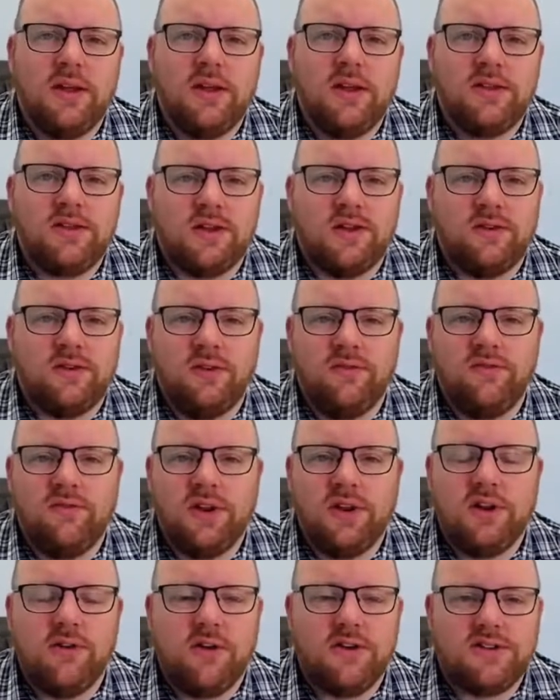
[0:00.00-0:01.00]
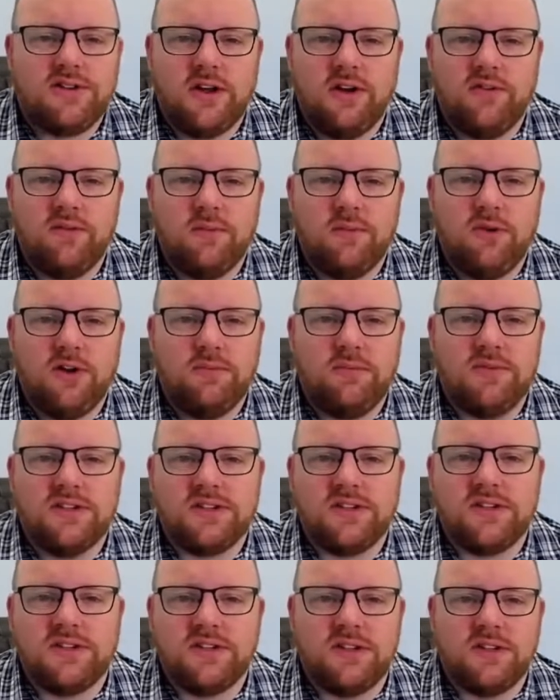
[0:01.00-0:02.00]
So if you're running your own self-employed
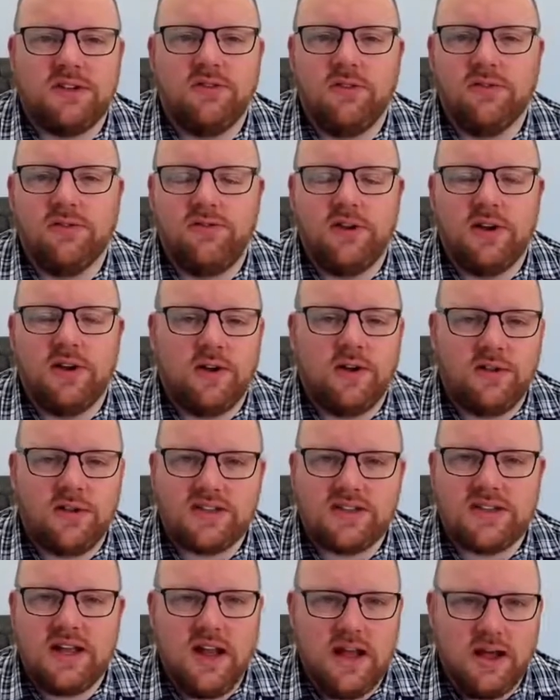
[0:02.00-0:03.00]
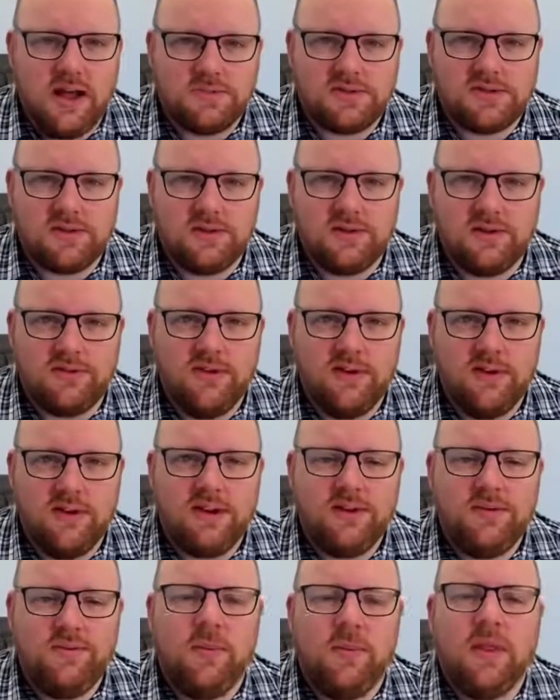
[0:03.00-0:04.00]
business and you're on furlough, that's absolutely
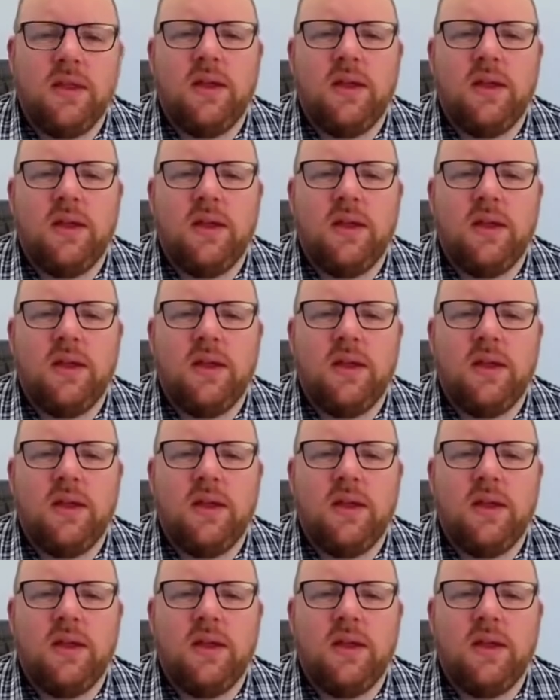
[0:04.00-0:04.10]
fine.